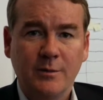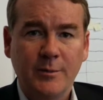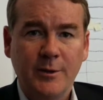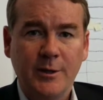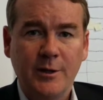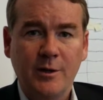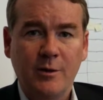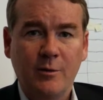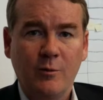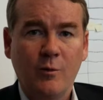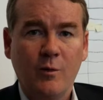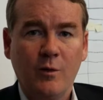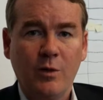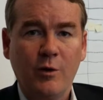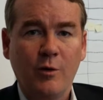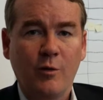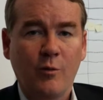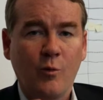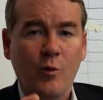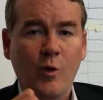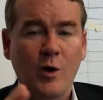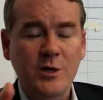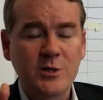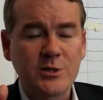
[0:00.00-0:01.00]
I mean, there
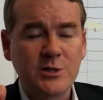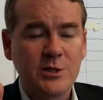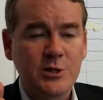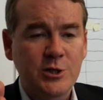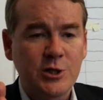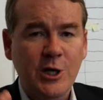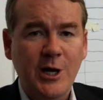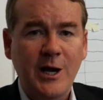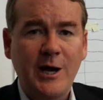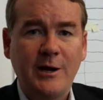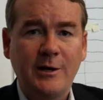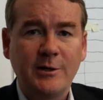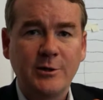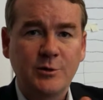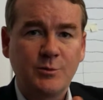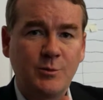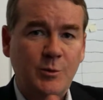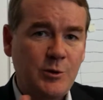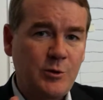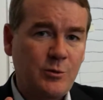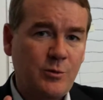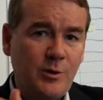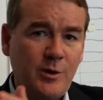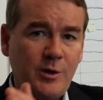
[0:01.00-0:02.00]
was a change
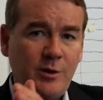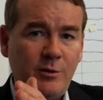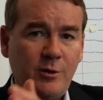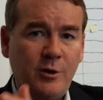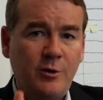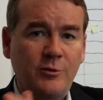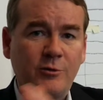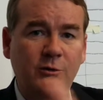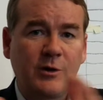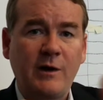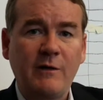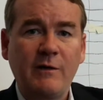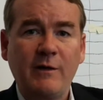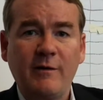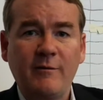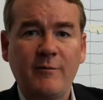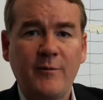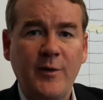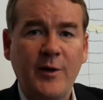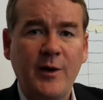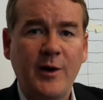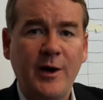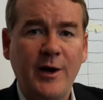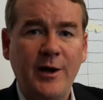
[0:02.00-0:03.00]
between No Child Left
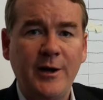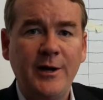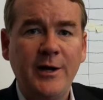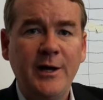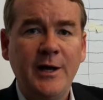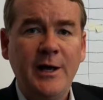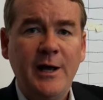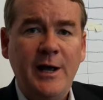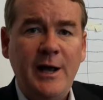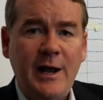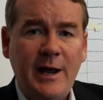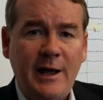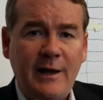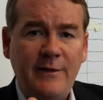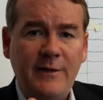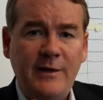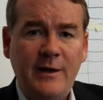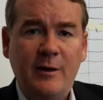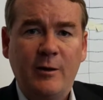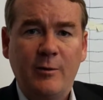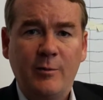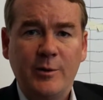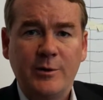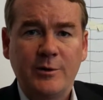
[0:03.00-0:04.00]
Behind and
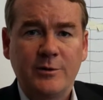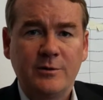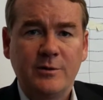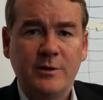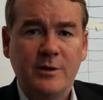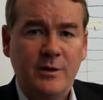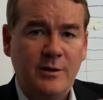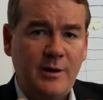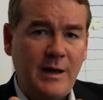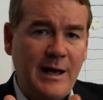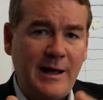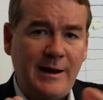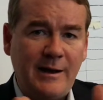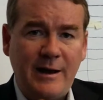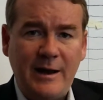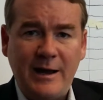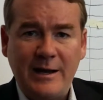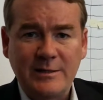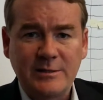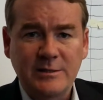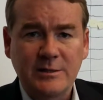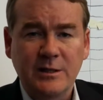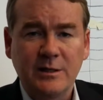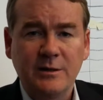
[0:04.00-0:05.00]
and
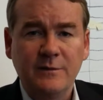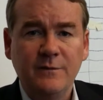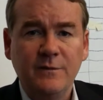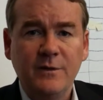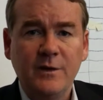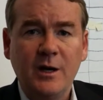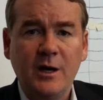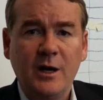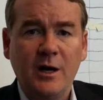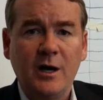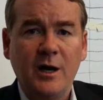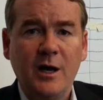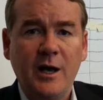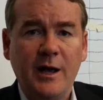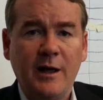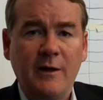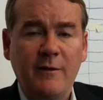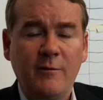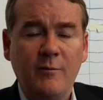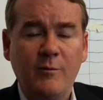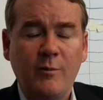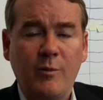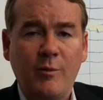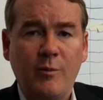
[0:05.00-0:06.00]
ESSA,
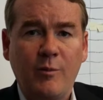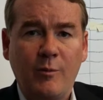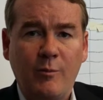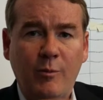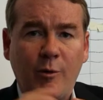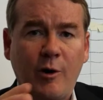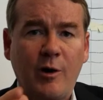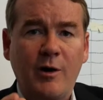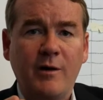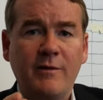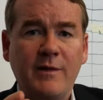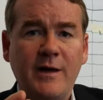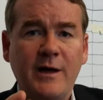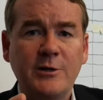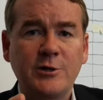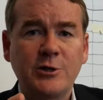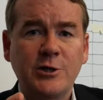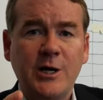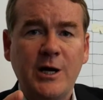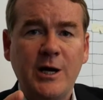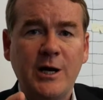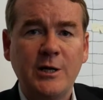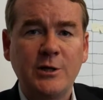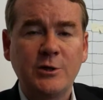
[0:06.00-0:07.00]
and part of that
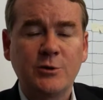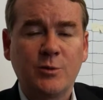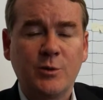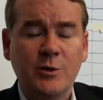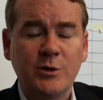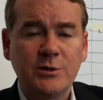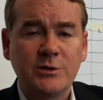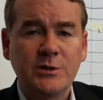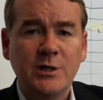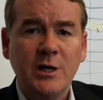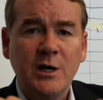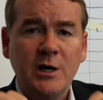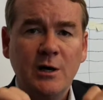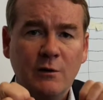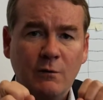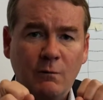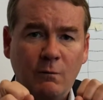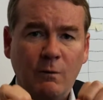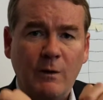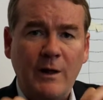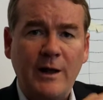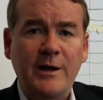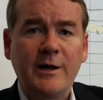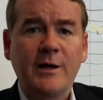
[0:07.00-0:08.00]
change was
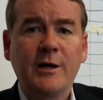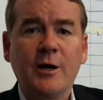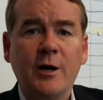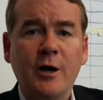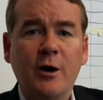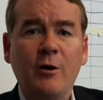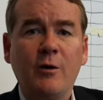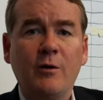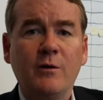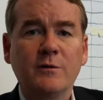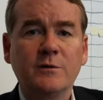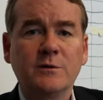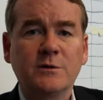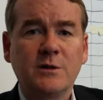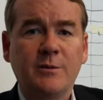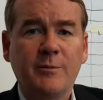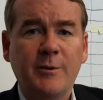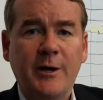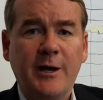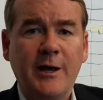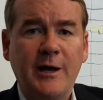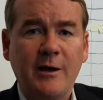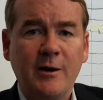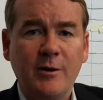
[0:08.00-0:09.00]
letting go of some
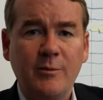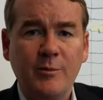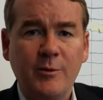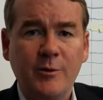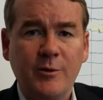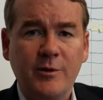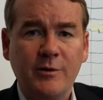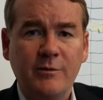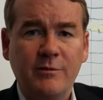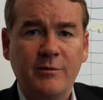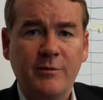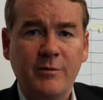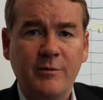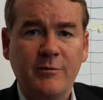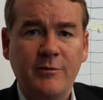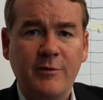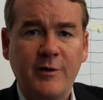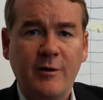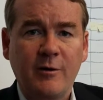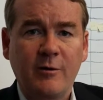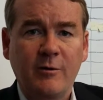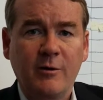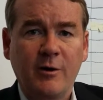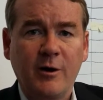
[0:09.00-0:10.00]
accountability from the
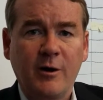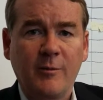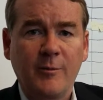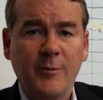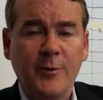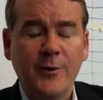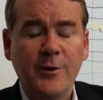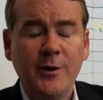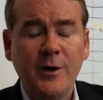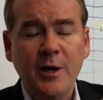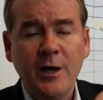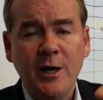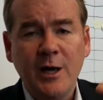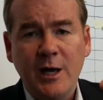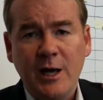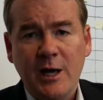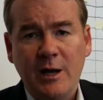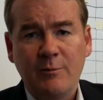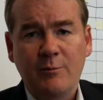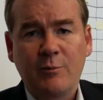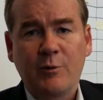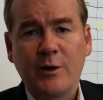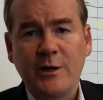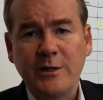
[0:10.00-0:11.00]
federal government
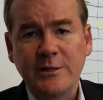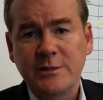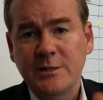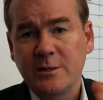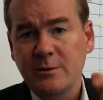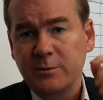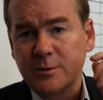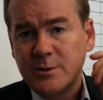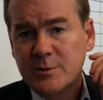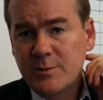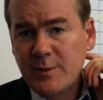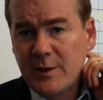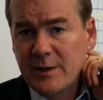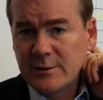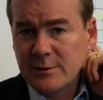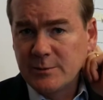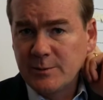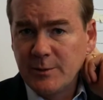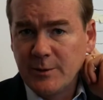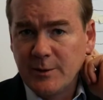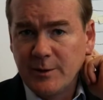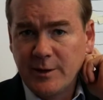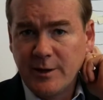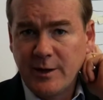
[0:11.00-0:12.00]
and placing the
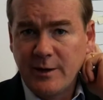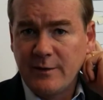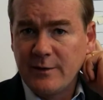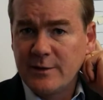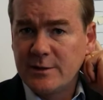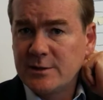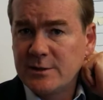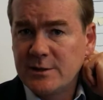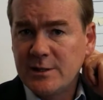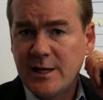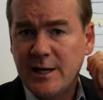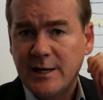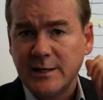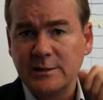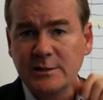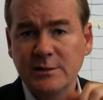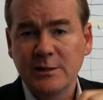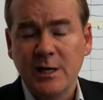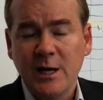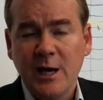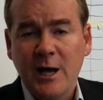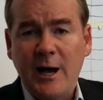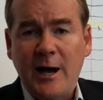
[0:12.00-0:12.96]
responsibility on the states.